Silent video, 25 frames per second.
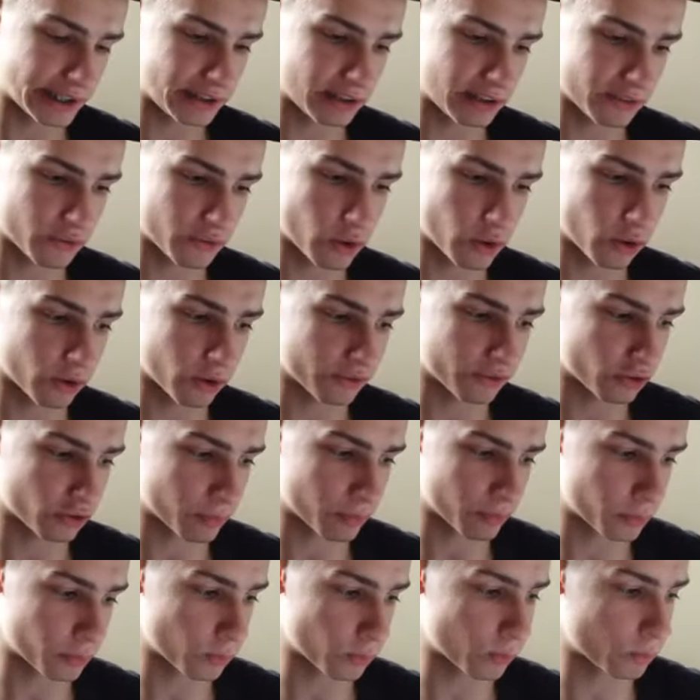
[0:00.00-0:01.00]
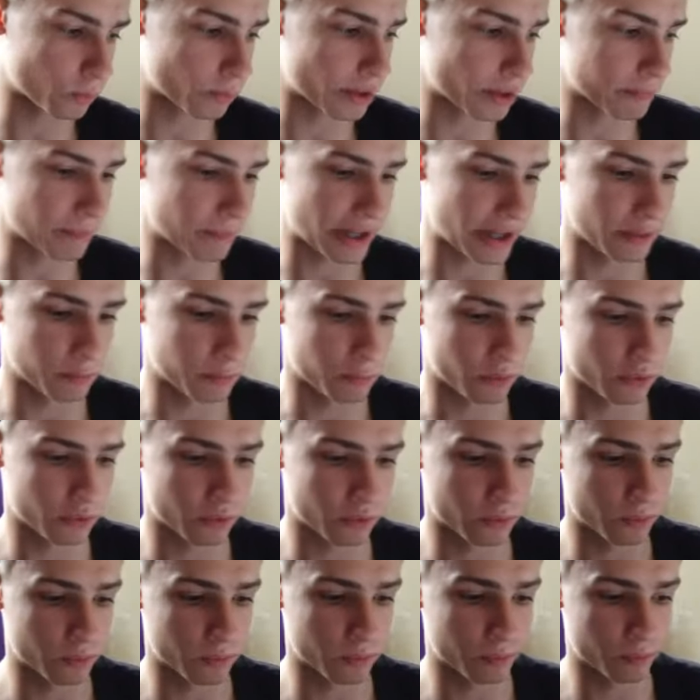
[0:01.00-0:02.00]
you got support where men
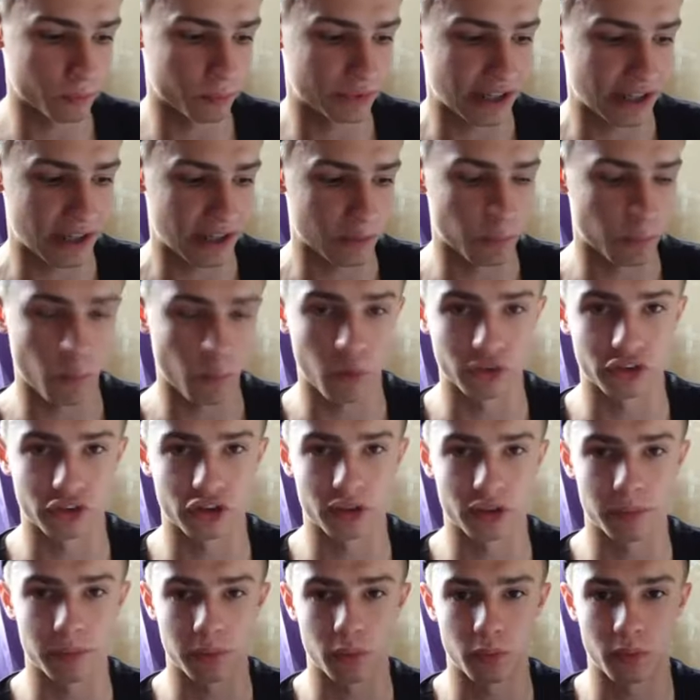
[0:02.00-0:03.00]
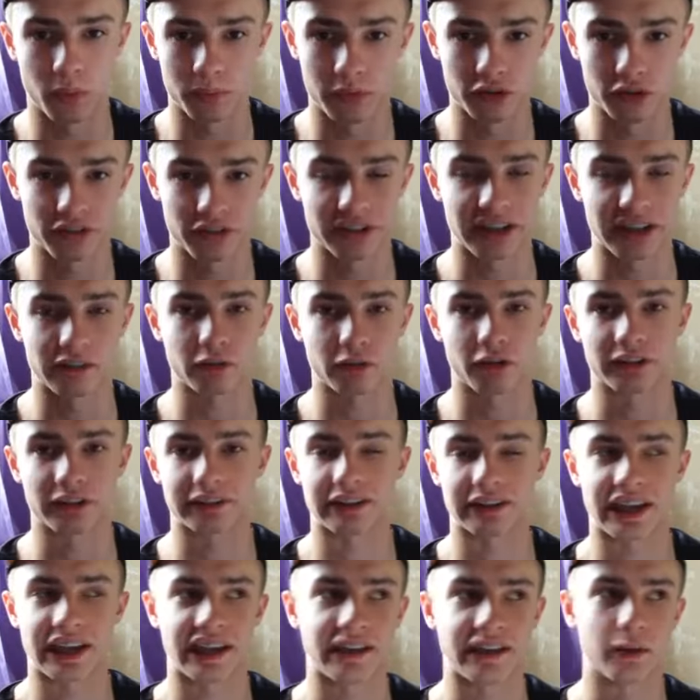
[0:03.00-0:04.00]
didn't want support much. They
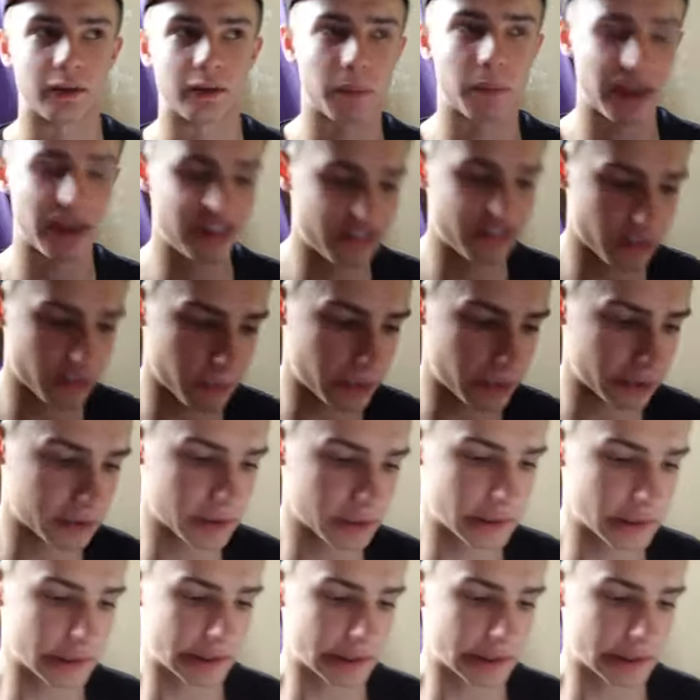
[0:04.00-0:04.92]
tried getting away from it.